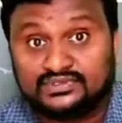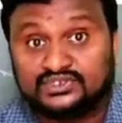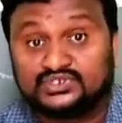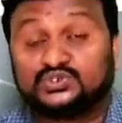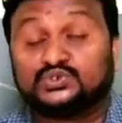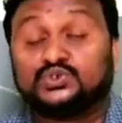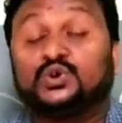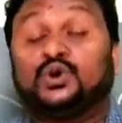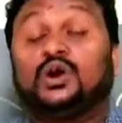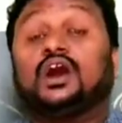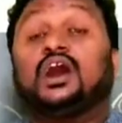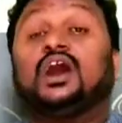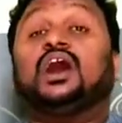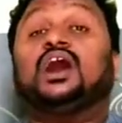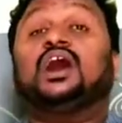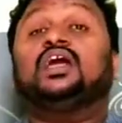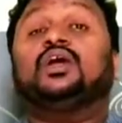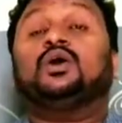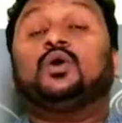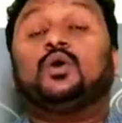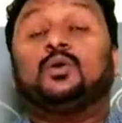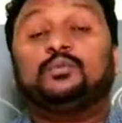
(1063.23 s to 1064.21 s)
So
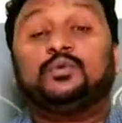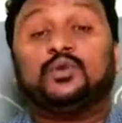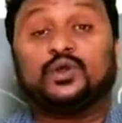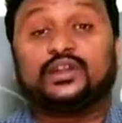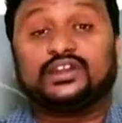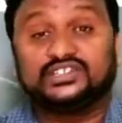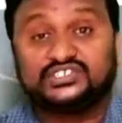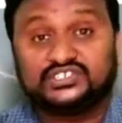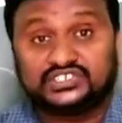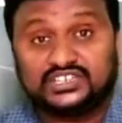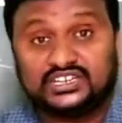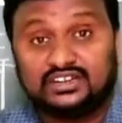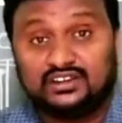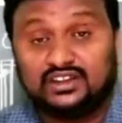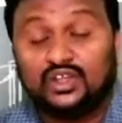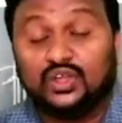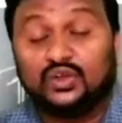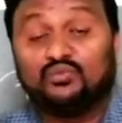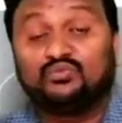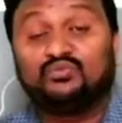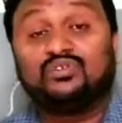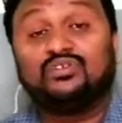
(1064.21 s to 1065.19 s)
I hope you understand.
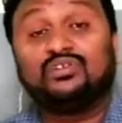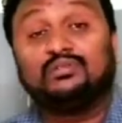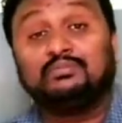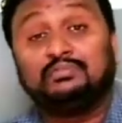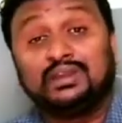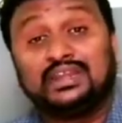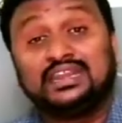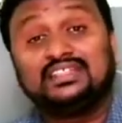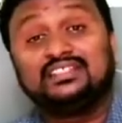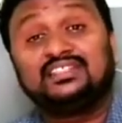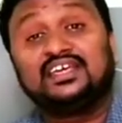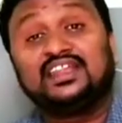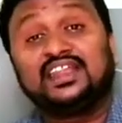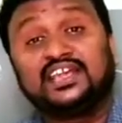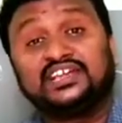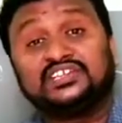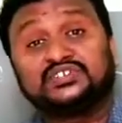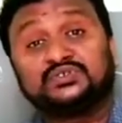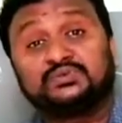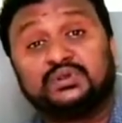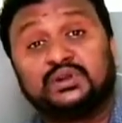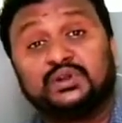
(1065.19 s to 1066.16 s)
We will meet in the
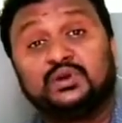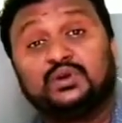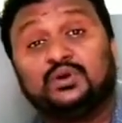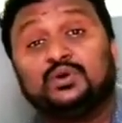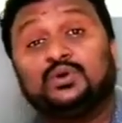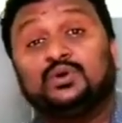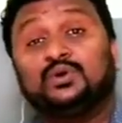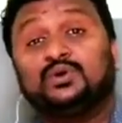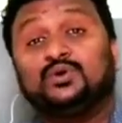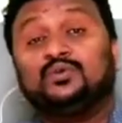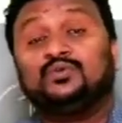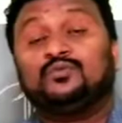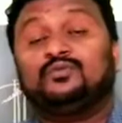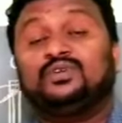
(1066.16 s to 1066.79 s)
next video